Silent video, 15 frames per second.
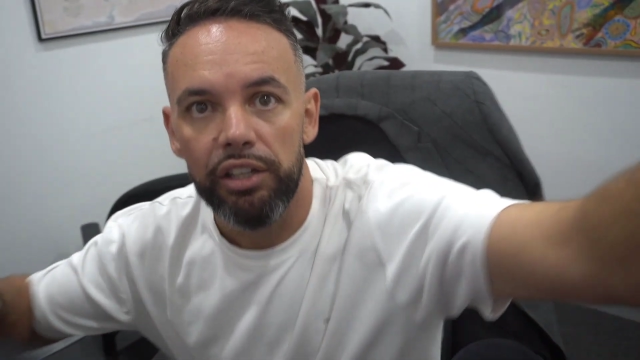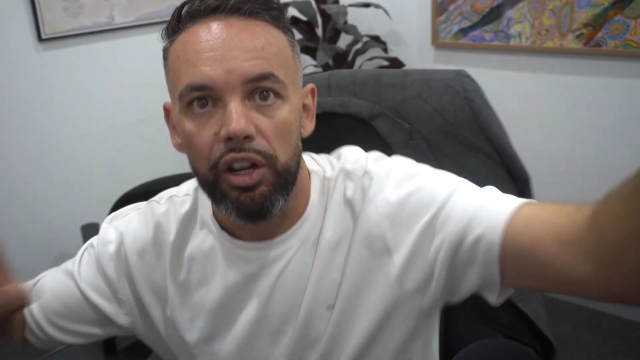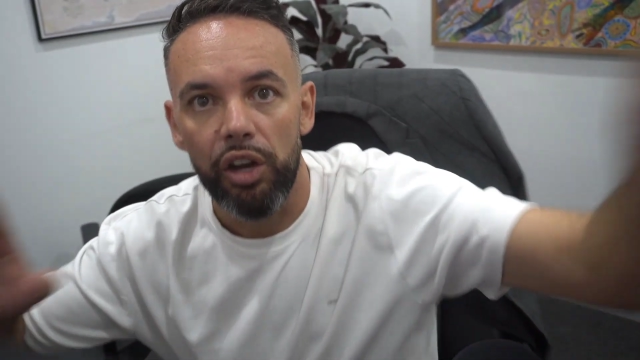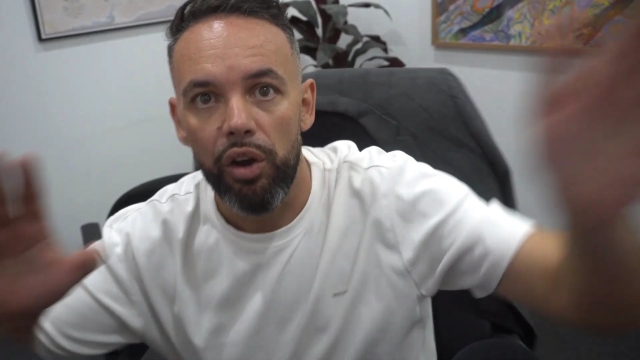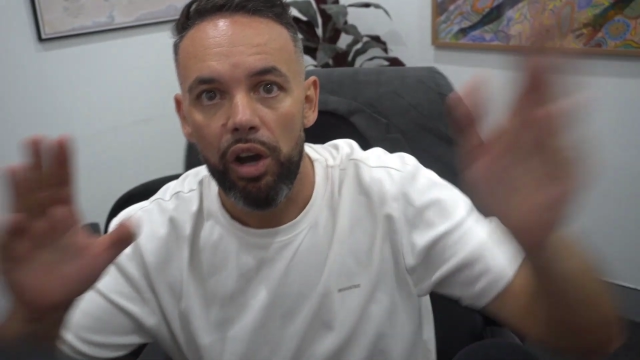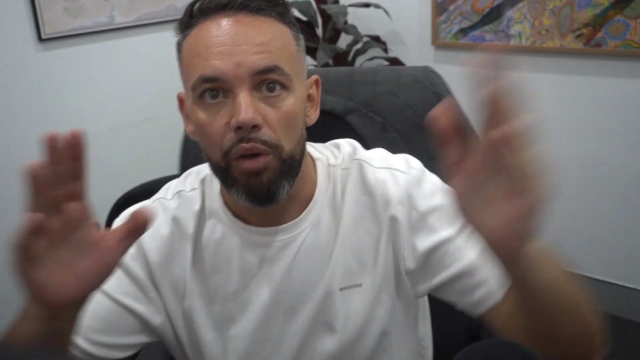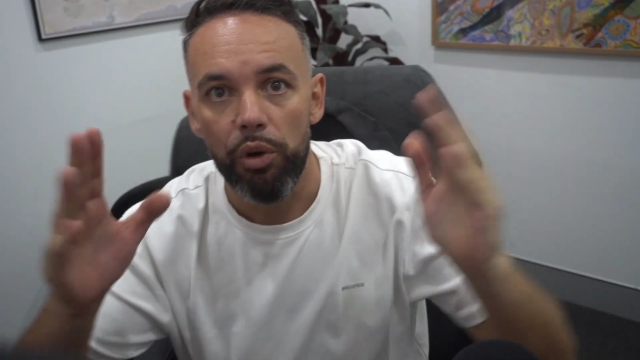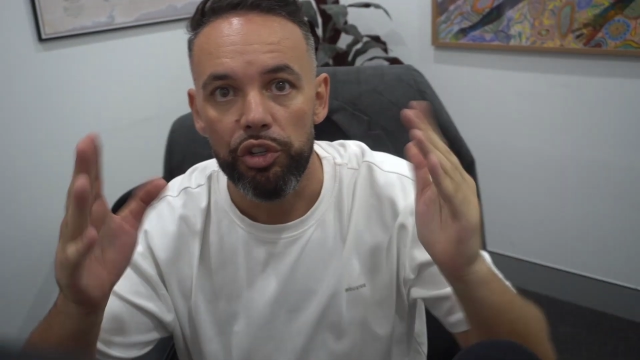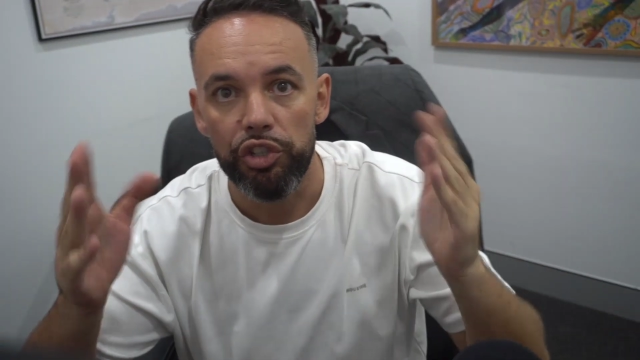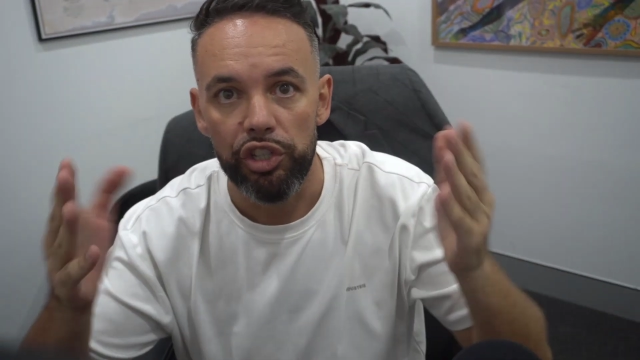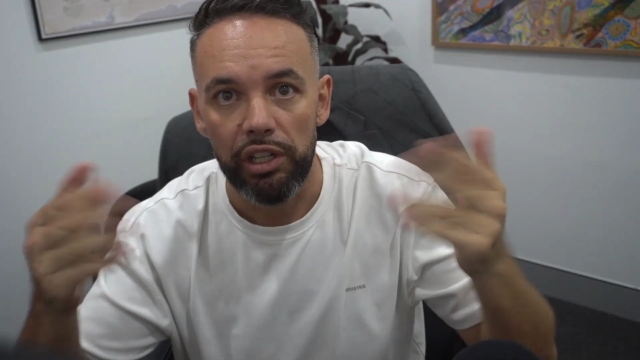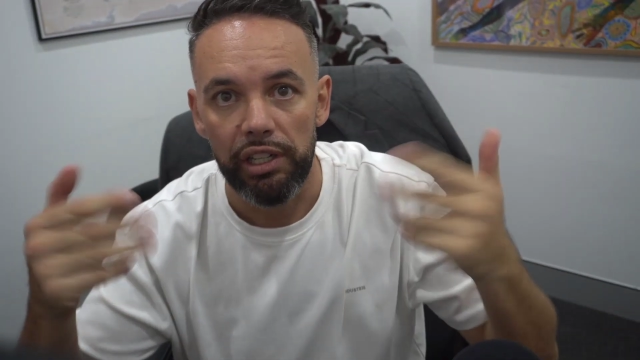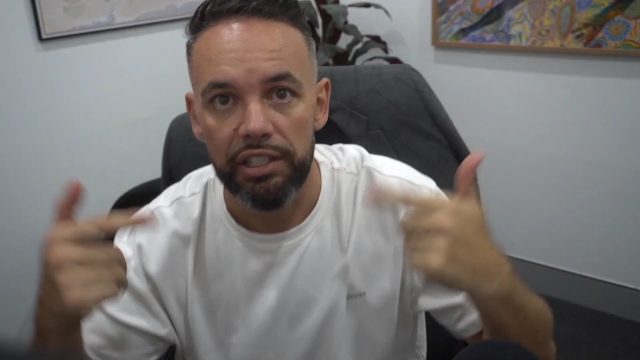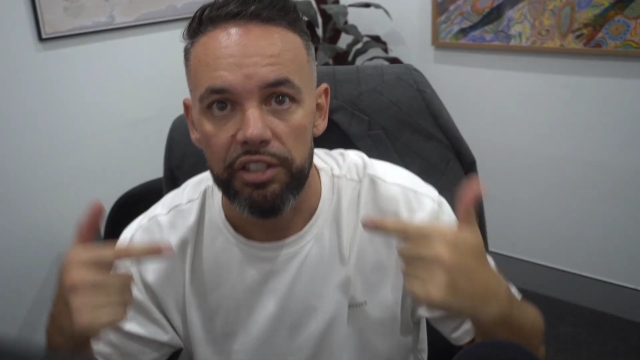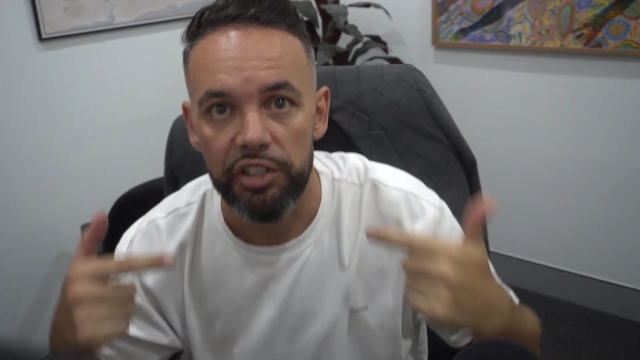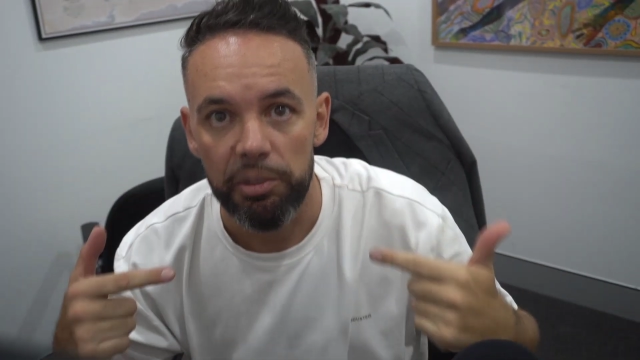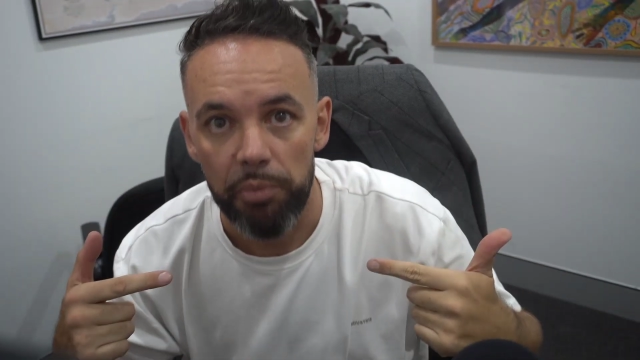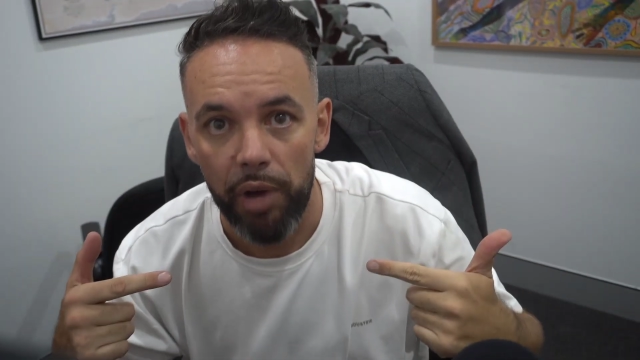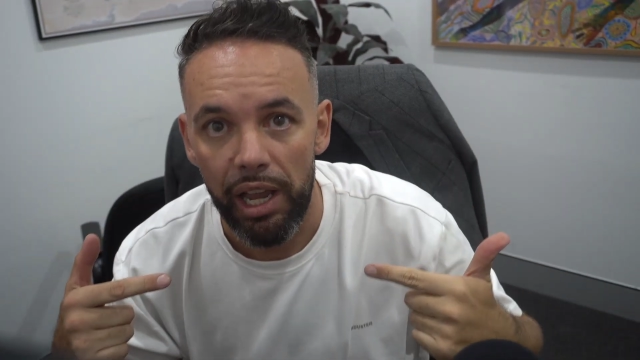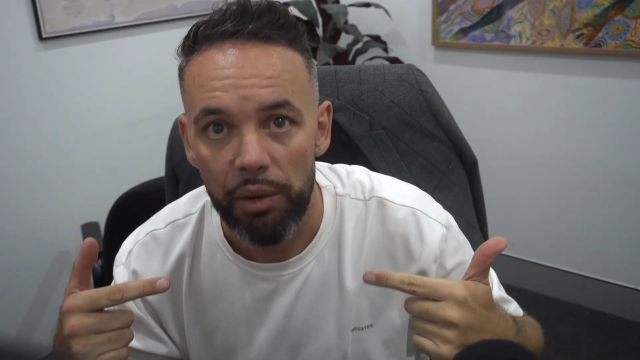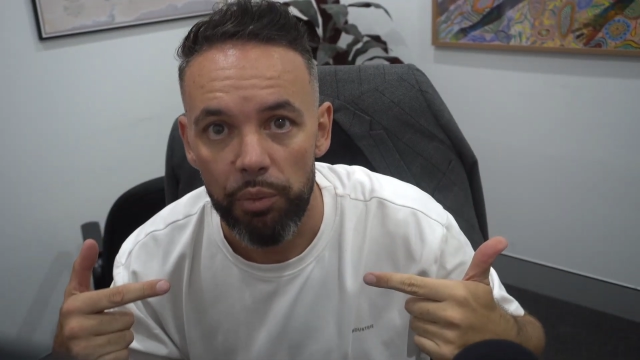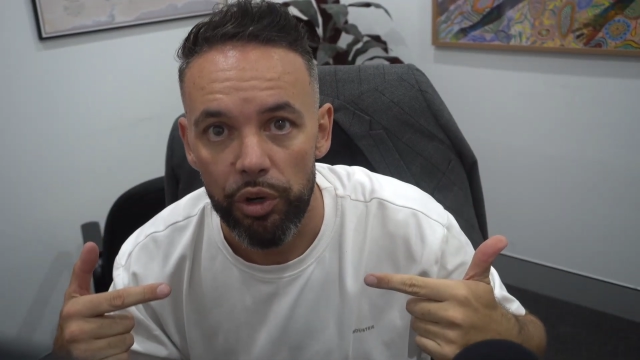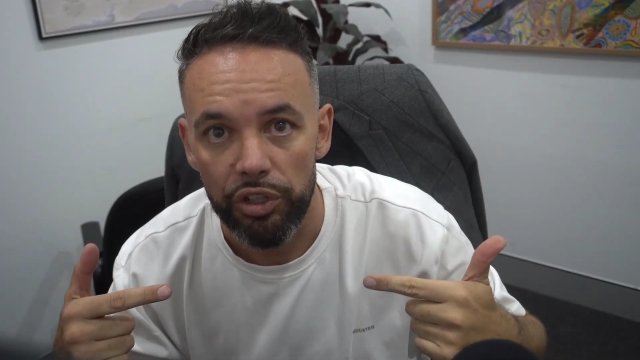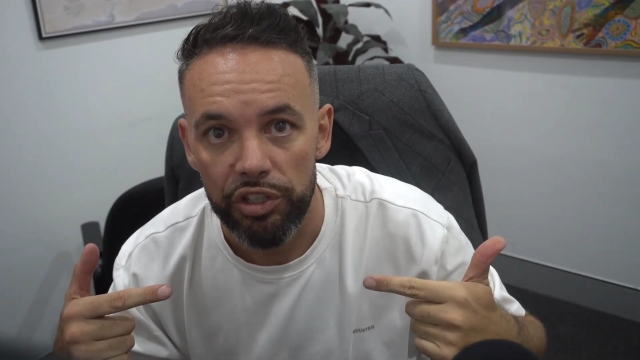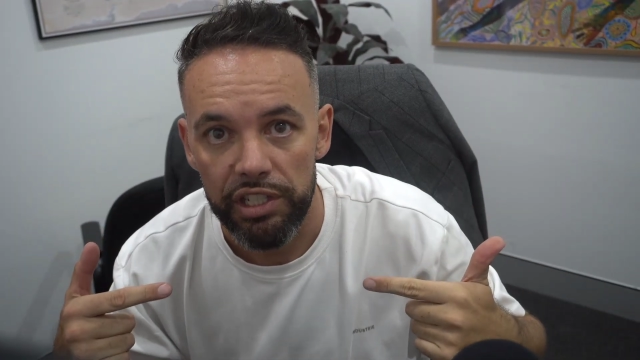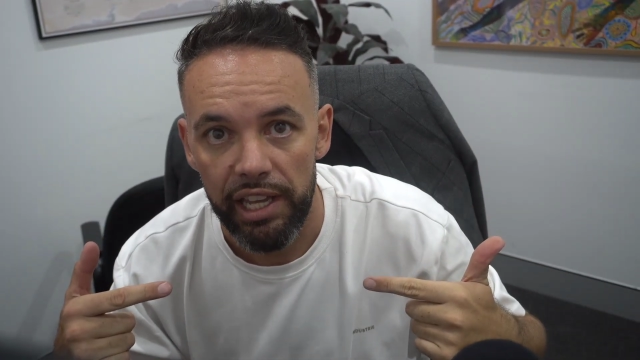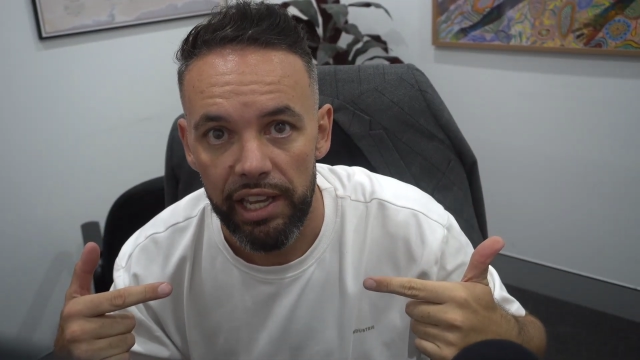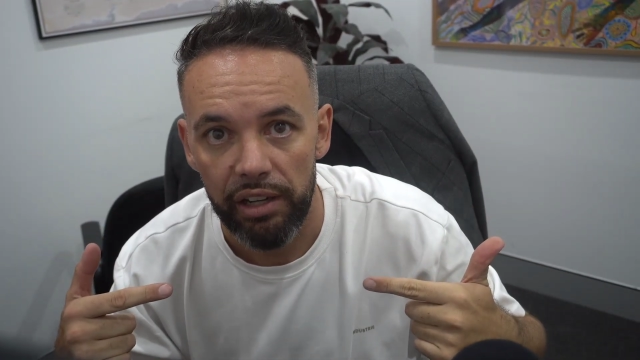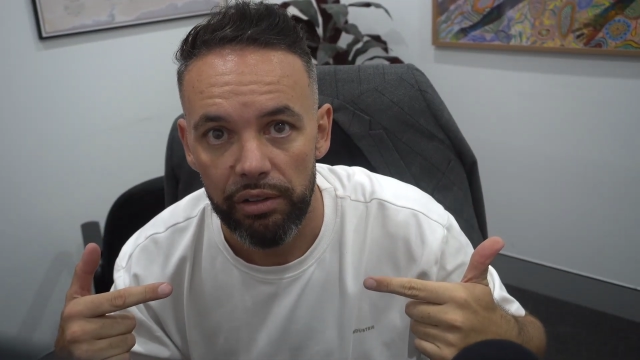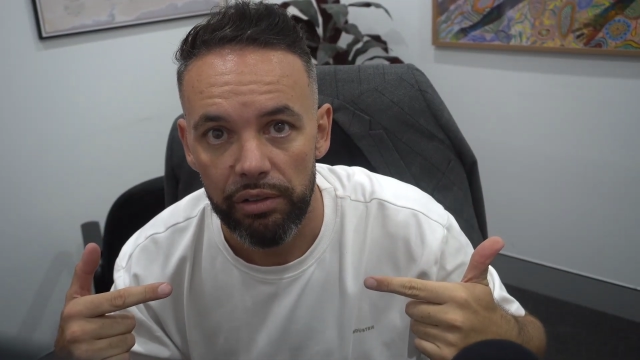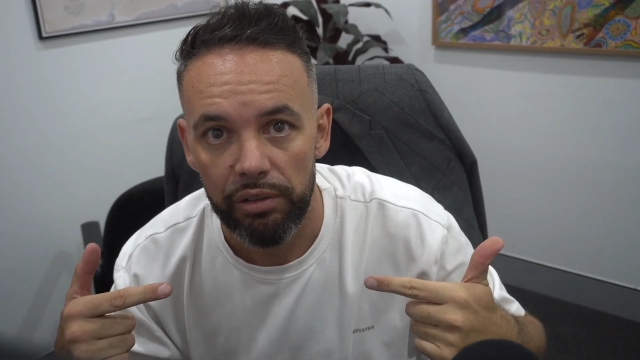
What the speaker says: I want you to listen to my words now,